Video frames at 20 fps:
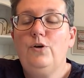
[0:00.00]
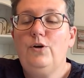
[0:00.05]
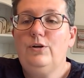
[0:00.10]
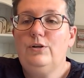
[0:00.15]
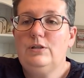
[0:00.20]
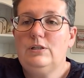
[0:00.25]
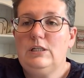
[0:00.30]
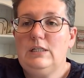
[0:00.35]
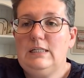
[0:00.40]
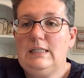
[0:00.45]

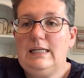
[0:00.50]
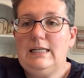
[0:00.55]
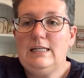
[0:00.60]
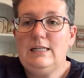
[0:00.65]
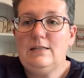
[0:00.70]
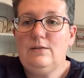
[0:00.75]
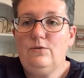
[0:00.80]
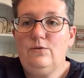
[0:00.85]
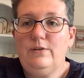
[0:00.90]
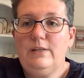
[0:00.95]
She
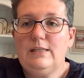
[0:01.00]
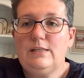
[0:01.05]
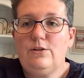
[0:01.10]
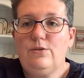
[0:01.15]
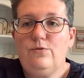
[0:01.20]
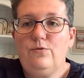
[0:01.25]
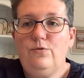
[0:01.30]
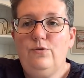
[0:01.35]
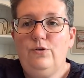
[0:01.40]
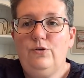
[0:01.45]
teaches all this
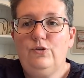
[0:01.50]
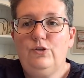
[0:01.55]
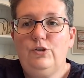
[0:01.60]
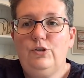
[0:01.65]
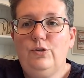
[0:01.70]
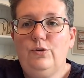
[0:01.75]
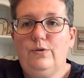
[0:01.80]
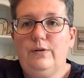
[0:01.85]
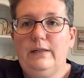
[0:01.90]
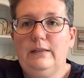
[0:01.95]
through her
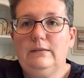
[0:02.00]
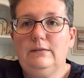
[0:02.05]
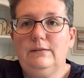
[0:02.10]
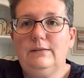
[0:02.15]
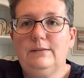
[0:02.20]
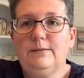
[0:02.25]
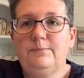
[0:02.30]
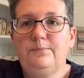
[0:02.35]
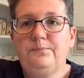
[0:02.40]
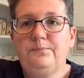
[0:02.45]
tutorials.